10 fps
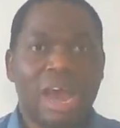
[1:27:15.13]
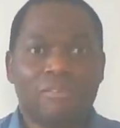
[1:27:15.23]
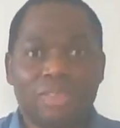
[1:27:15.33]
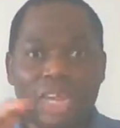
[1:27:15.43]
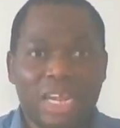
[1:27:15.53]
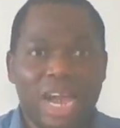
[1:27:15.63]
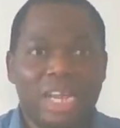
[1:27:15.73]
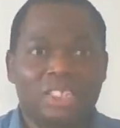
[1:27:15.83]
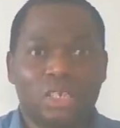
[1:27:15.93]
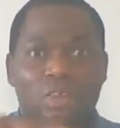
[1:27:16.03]
After
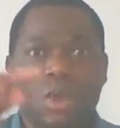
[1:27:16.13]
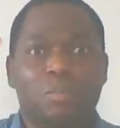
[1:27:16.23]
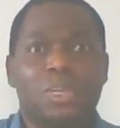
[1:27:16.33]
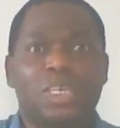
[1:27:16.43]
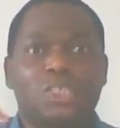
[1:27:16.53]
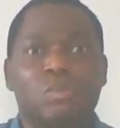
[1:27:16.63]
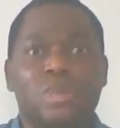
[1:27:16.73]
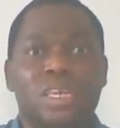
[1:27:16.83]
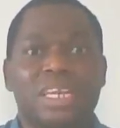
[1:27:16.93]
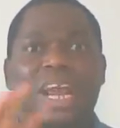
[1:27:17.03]
that, she called police
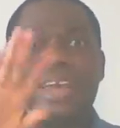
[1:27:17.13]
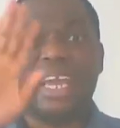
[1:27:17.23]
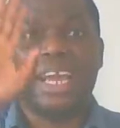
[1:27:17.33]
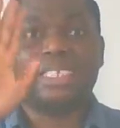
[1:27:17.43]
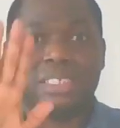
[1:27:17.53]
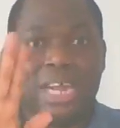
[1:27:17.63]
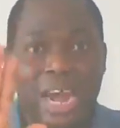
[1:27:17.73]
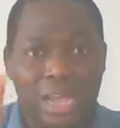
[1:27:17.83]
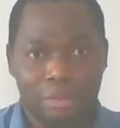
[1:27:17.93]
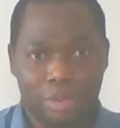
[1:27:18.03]
on me now 8
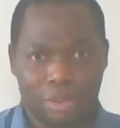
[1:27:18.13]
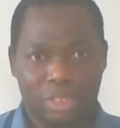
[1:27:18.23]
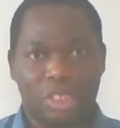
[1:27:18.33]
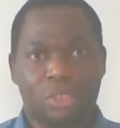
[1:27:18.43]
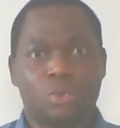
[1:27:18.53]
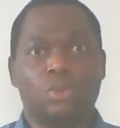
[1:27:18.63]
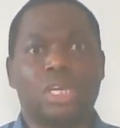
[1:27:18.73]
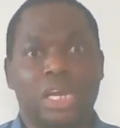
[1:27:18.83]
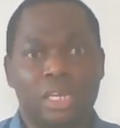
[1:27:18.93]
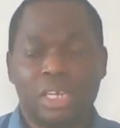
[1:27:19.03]
times in
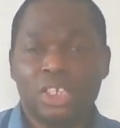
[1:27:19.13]
total.